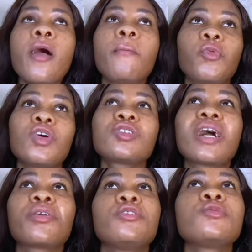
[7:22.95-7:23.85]
But what
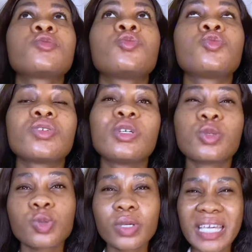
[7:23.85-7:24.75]
you're going to do
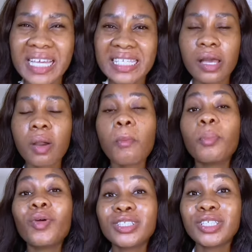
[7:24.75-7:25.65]
is to get
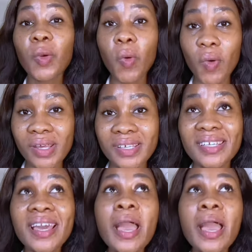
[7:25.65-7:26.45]
body oils,